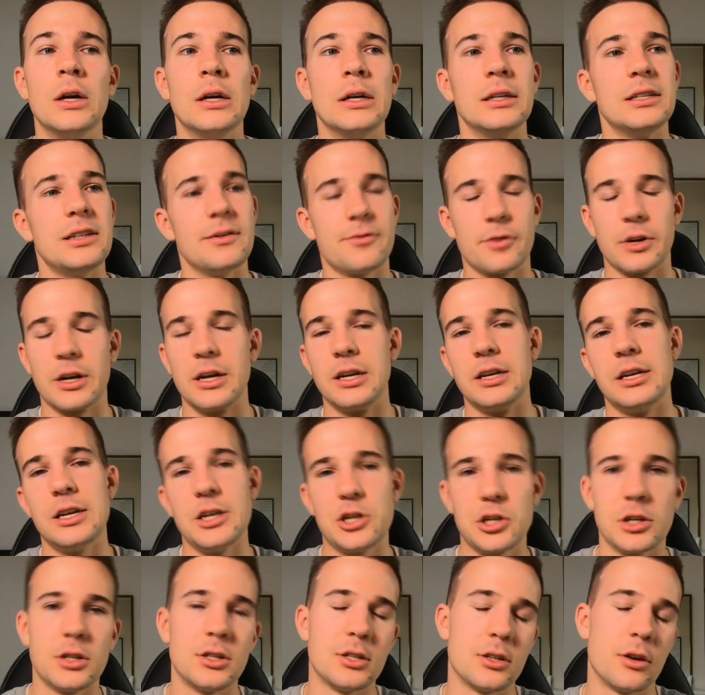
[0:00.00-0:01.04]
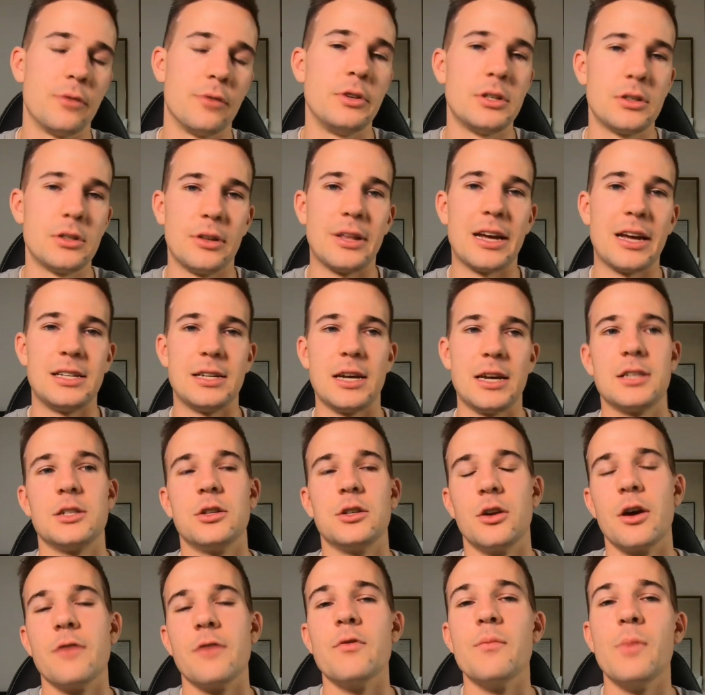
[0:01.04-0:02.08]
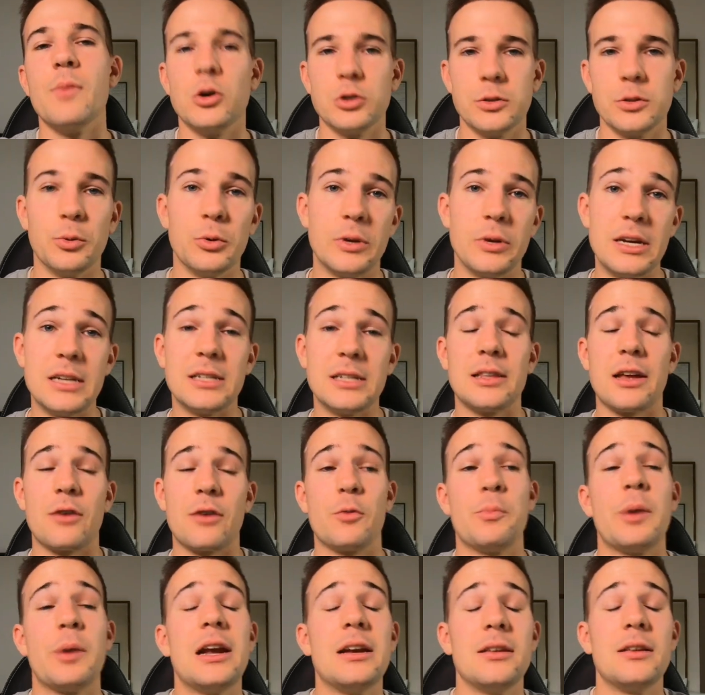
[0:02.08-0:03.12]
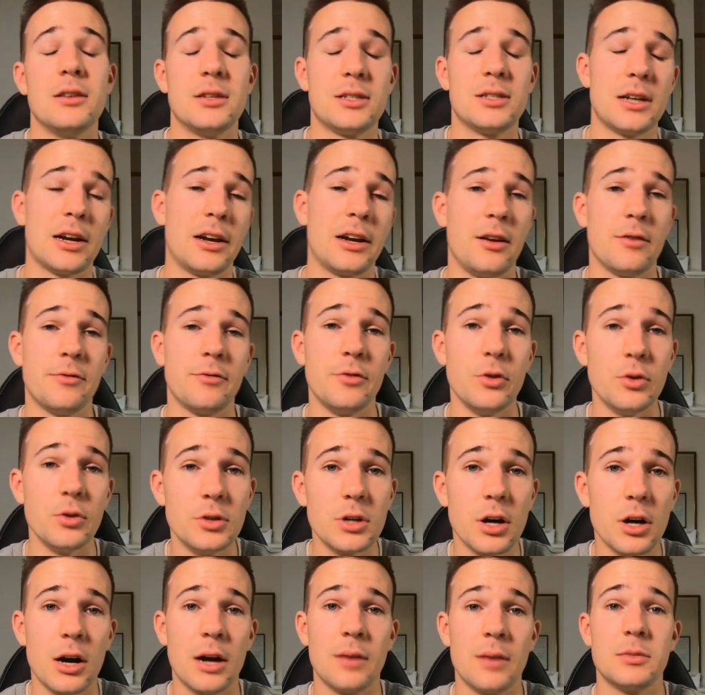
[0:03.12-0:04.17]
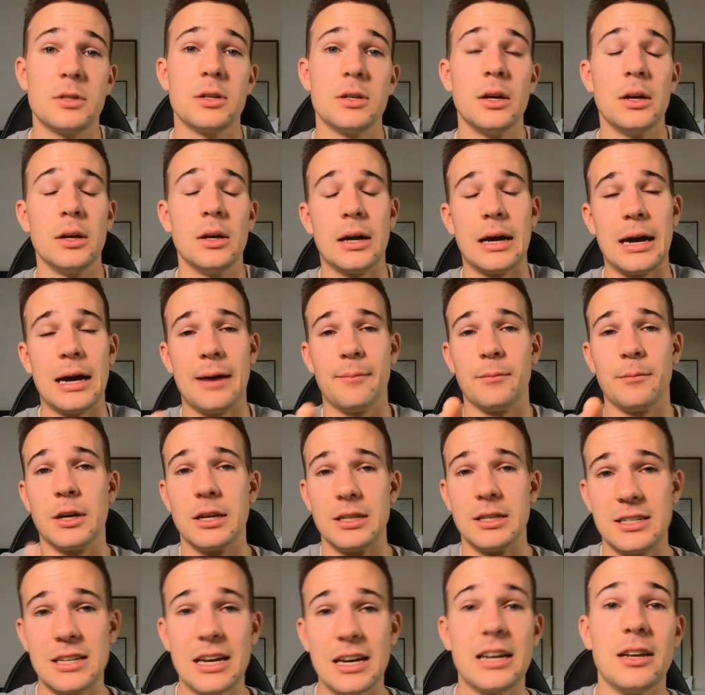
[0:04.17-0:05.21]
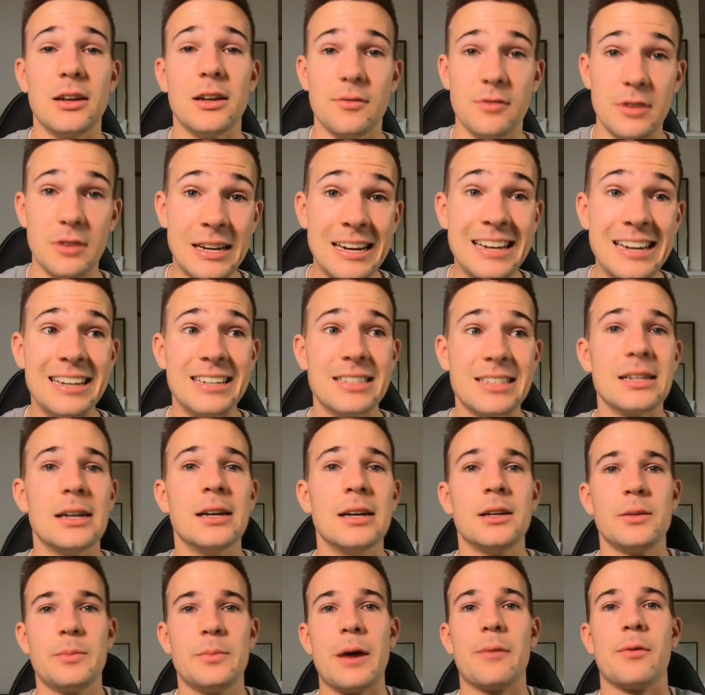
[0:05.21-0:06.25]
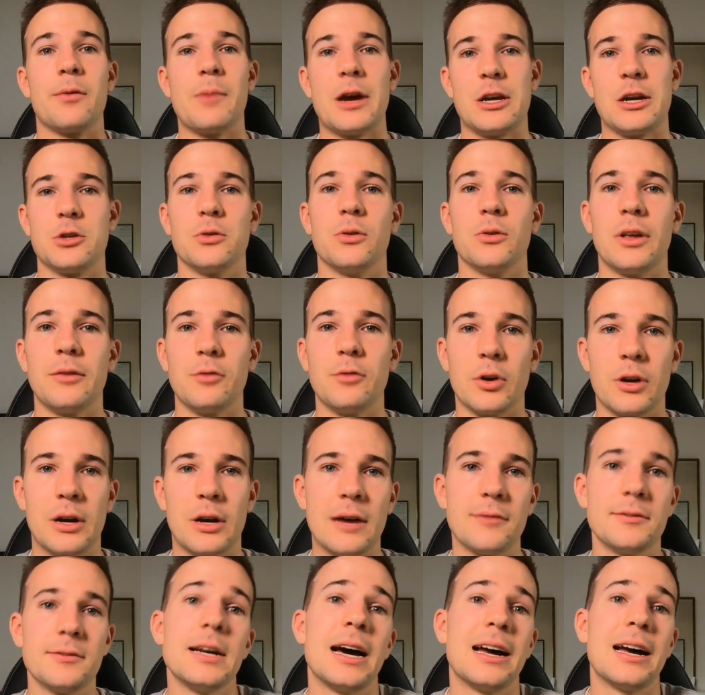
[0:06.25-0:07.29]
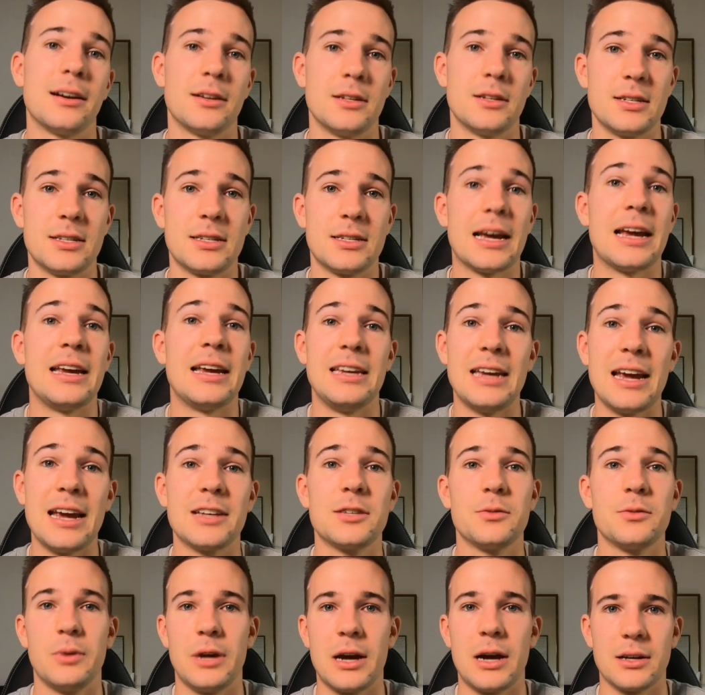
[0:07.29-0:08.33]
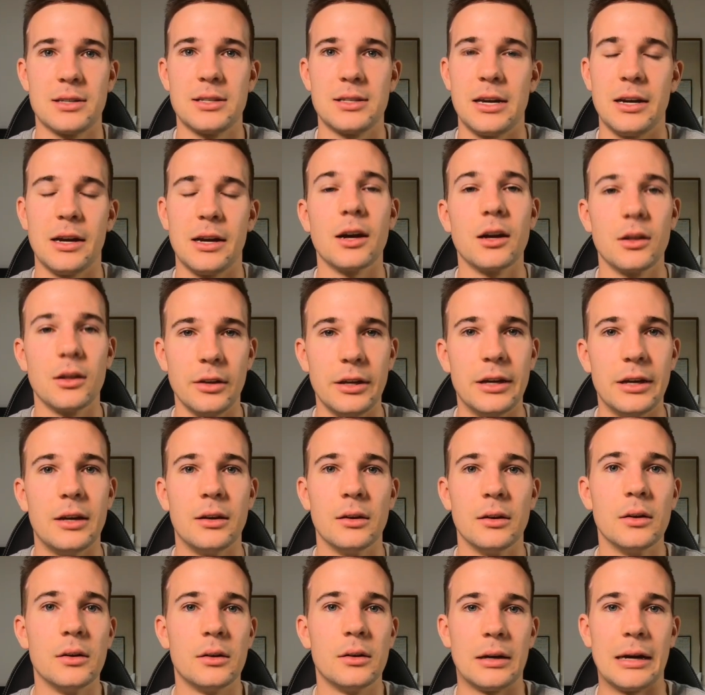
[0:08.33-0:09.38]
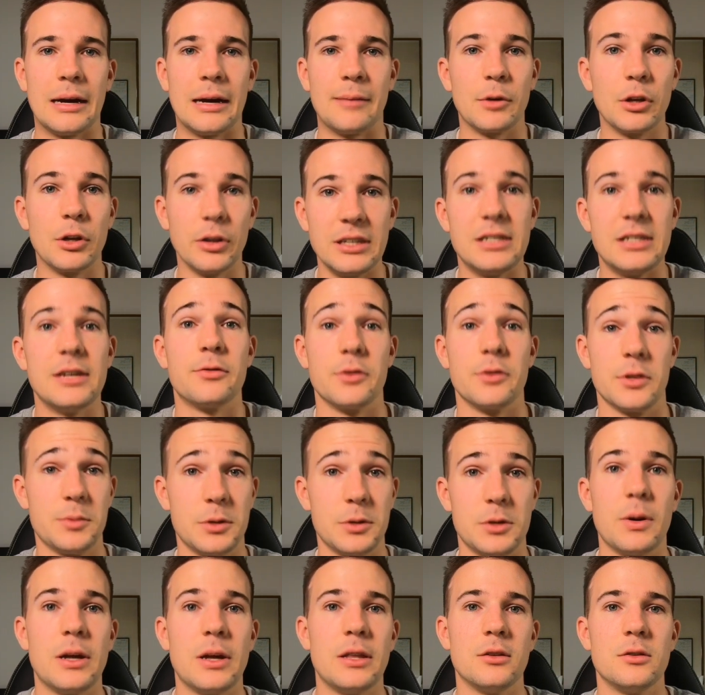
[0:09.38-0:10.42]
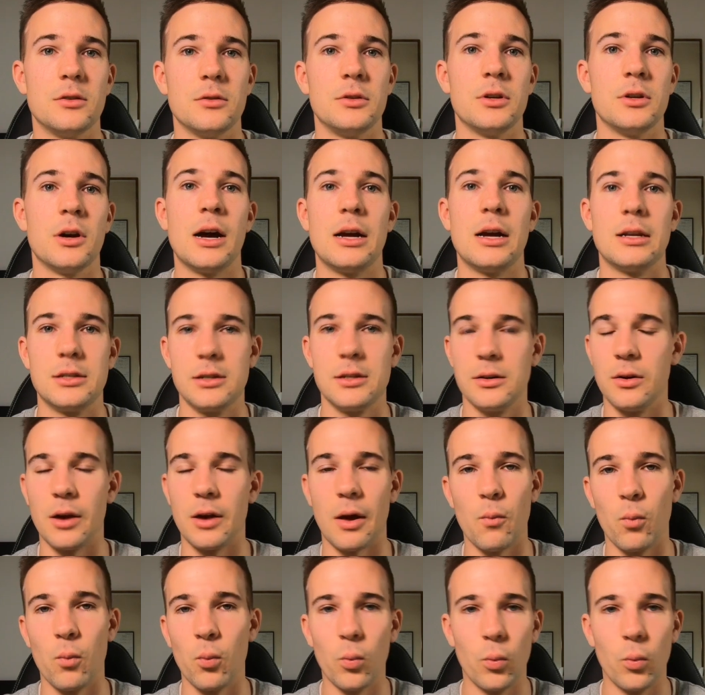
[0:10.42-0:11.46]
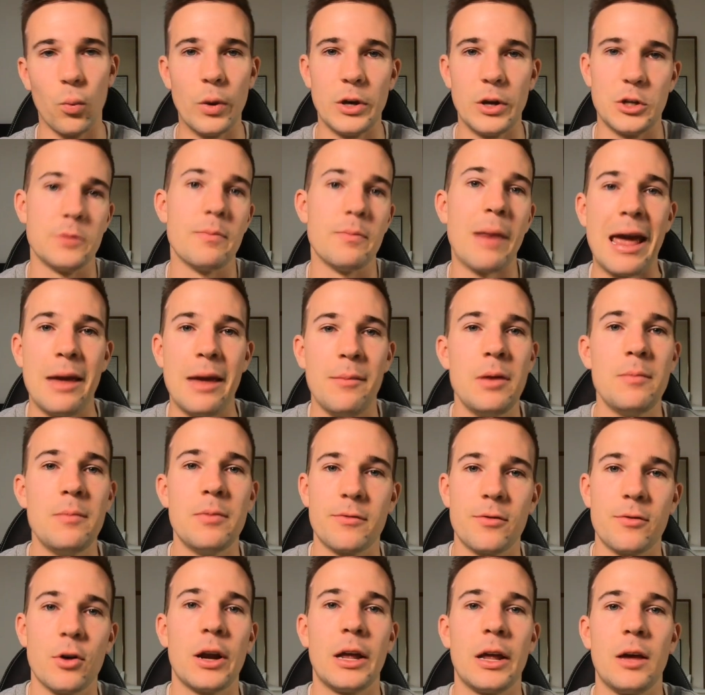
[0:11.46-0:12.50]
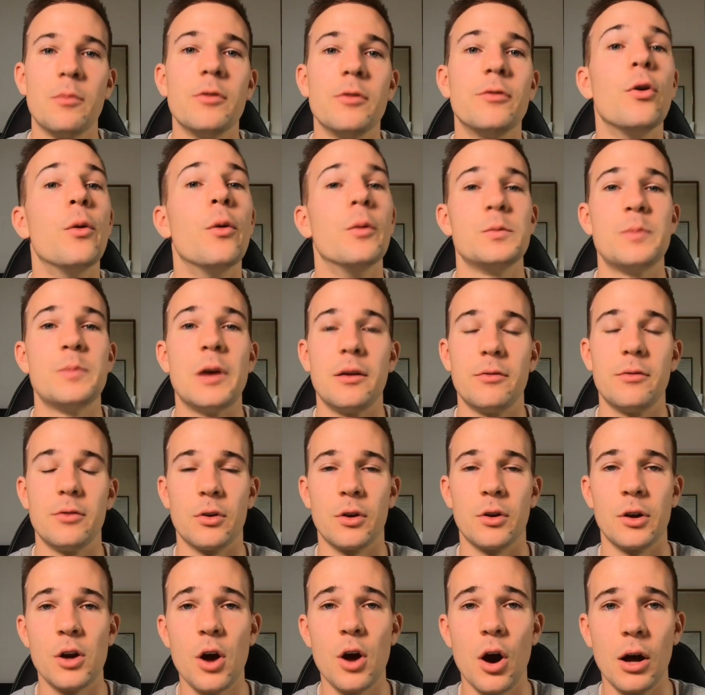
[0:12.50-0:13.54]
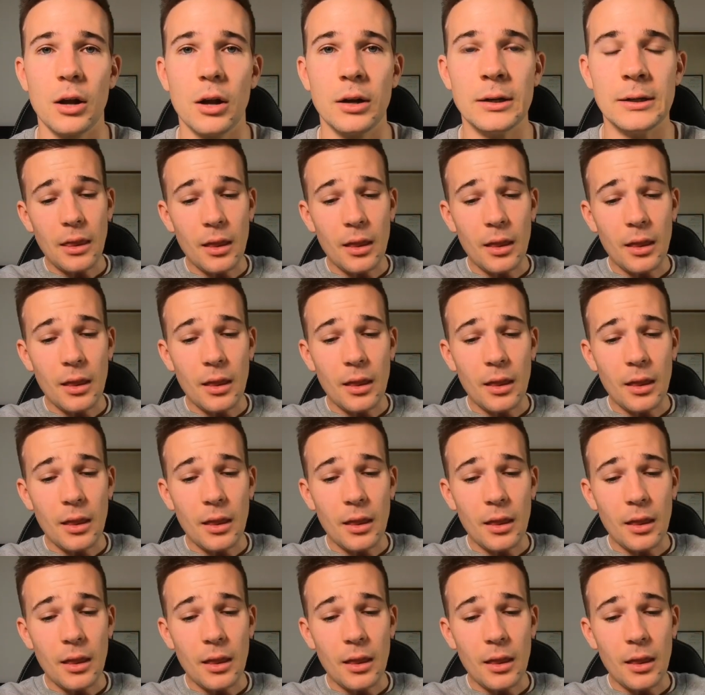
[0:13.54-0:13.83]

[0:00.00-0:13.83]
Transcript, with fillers: different conditions obviously they tested over multiple years and they repeated this study a few times um, consecutive years to be able to make sure they've got enough data to say yes we are seeing a clear um, clear difference between the two diets and, and, which may be providing a performance benefit or not.